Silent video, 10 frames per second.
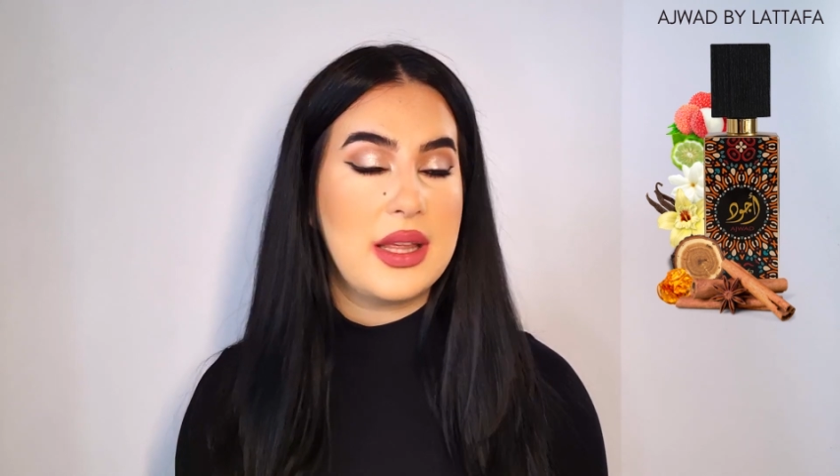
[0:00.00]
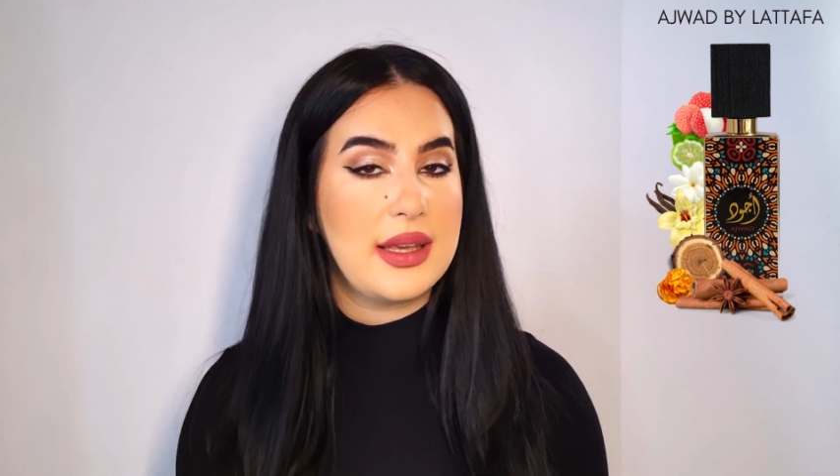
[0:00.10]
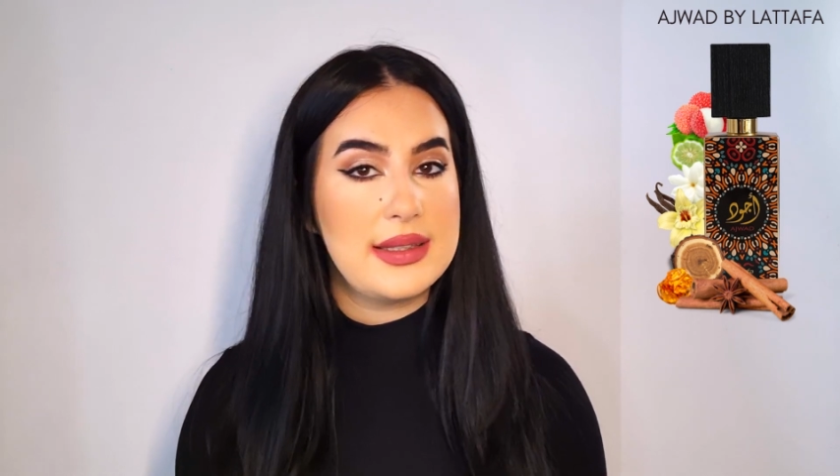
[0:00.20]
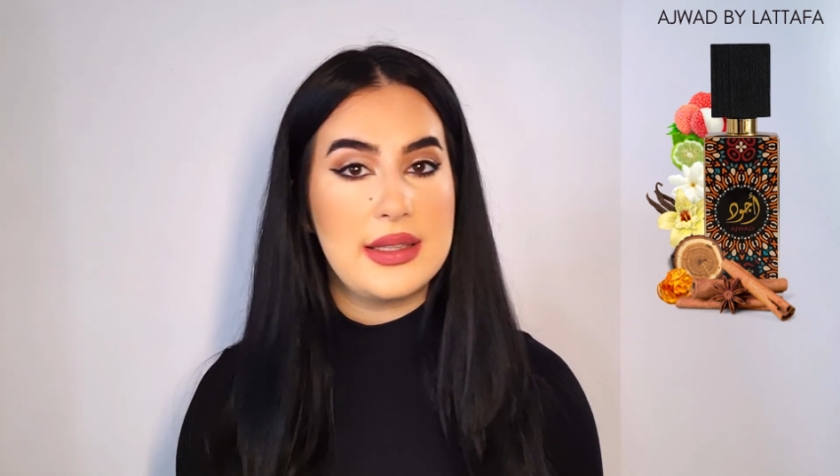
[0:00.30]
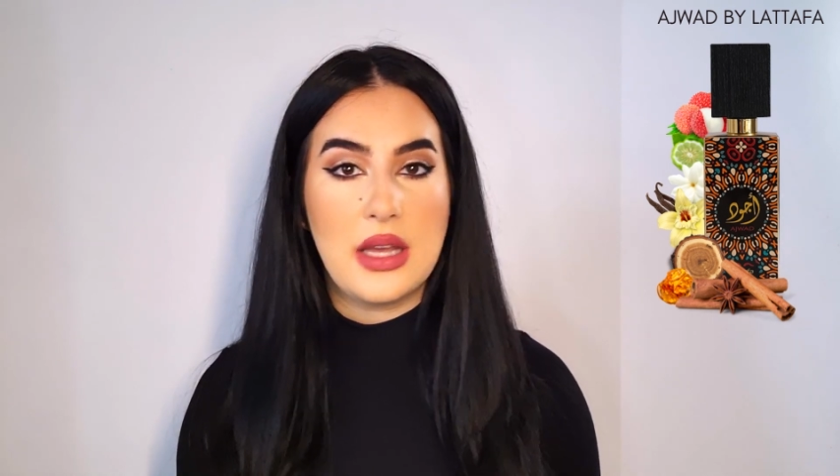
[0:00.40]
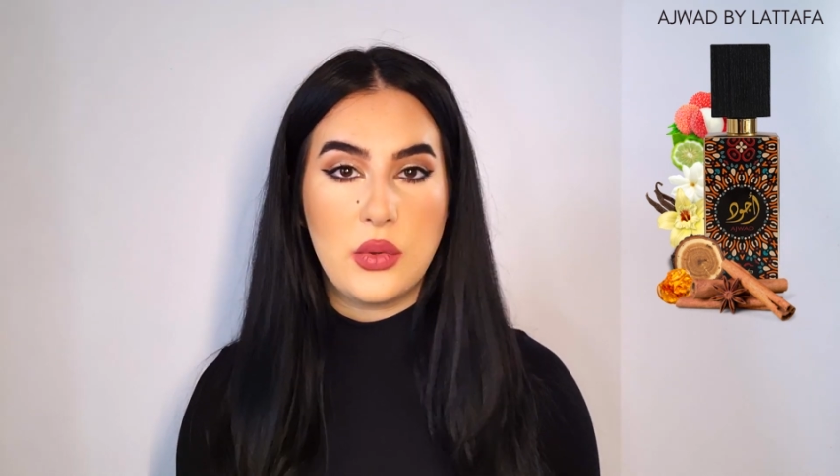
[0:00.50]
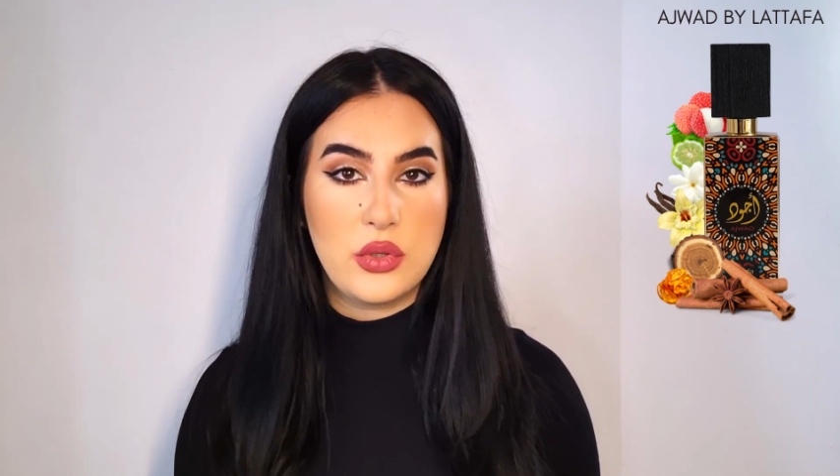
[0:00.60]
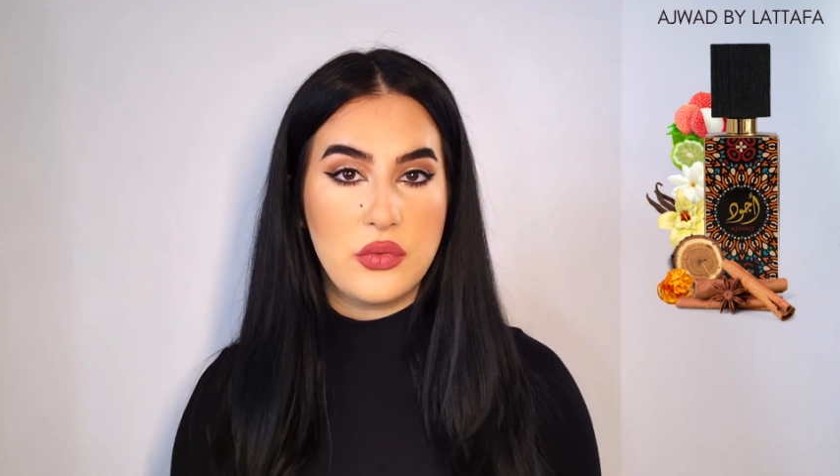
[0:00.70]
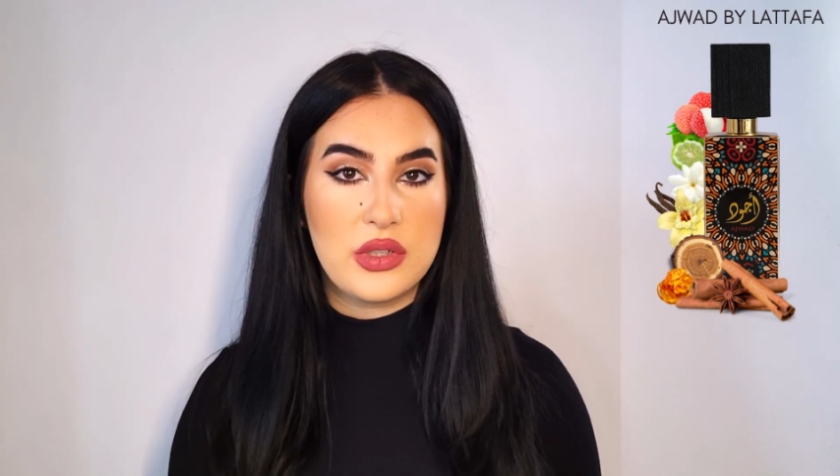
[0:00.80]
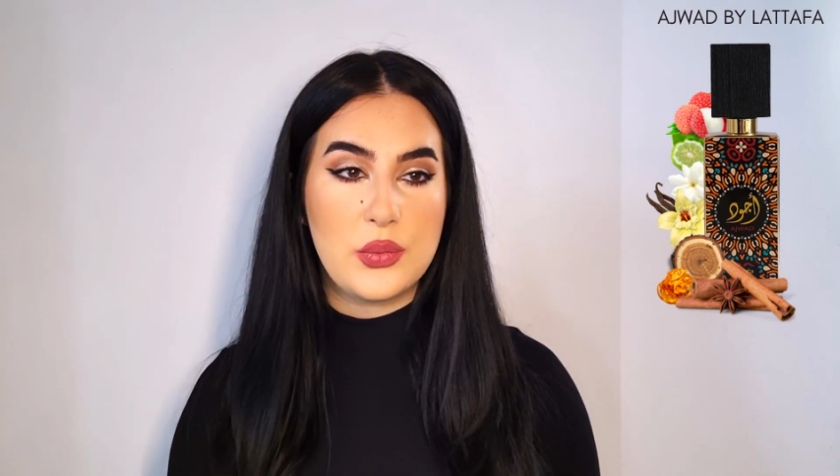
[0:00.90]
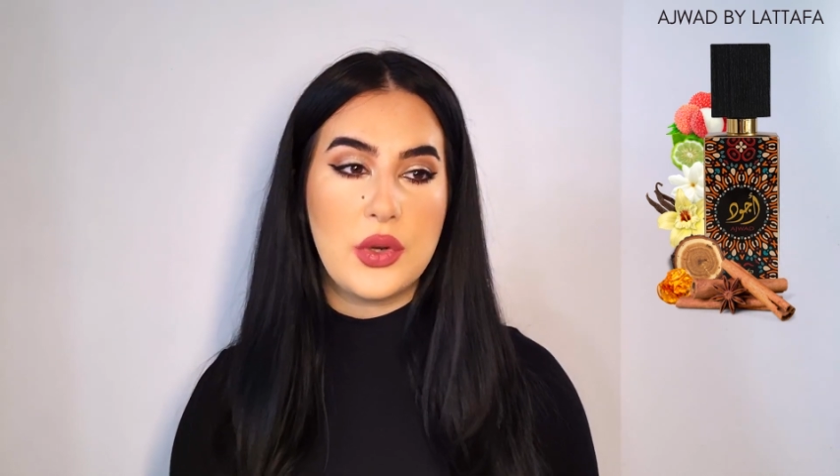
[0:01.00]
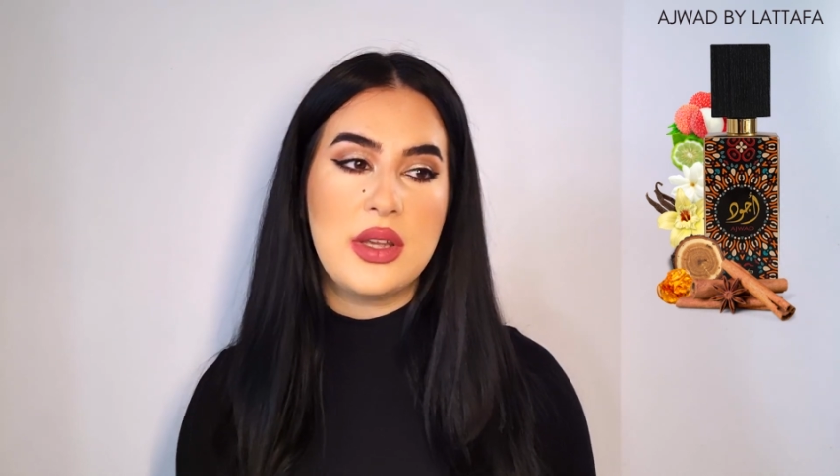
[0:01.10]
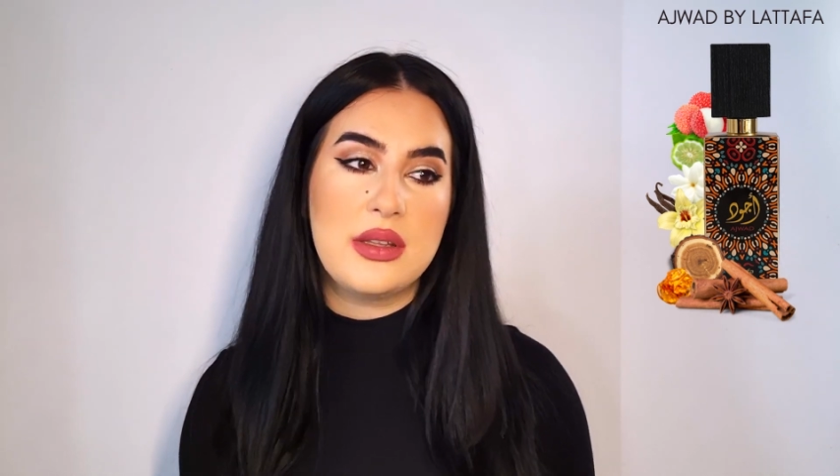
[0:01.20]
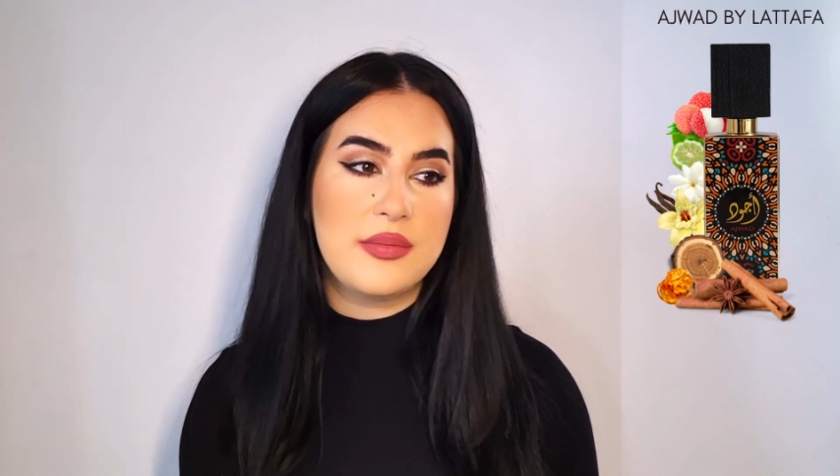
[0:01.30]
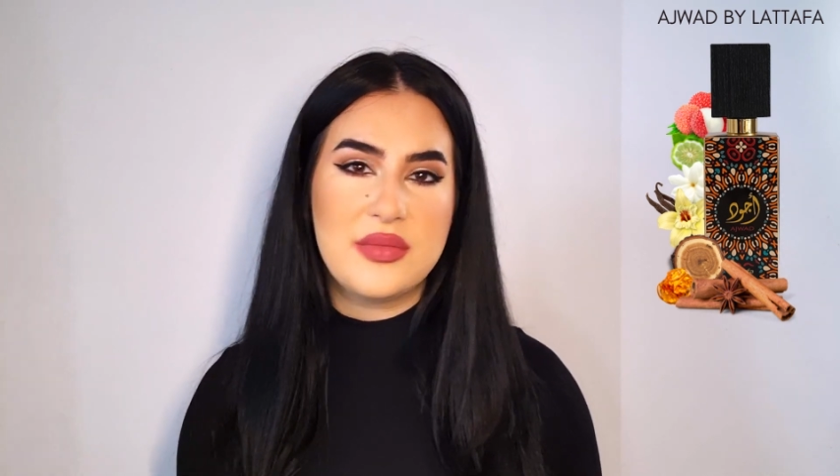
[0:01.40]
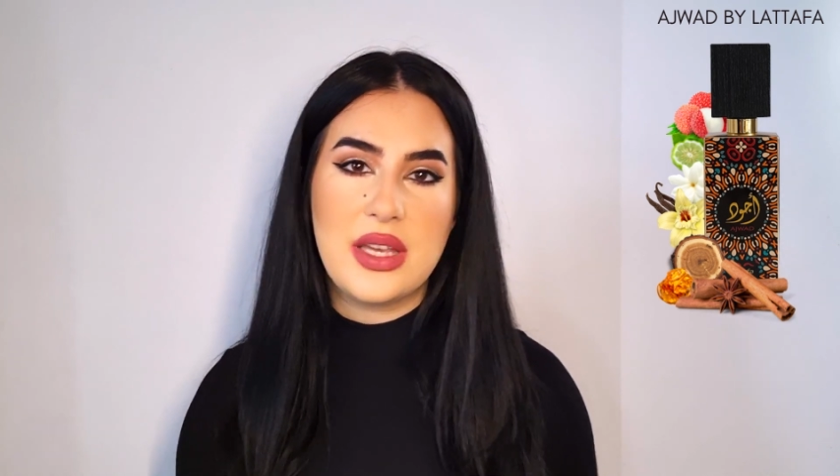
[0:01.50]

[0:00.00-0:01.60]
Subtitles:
Like I said, I would overspray it,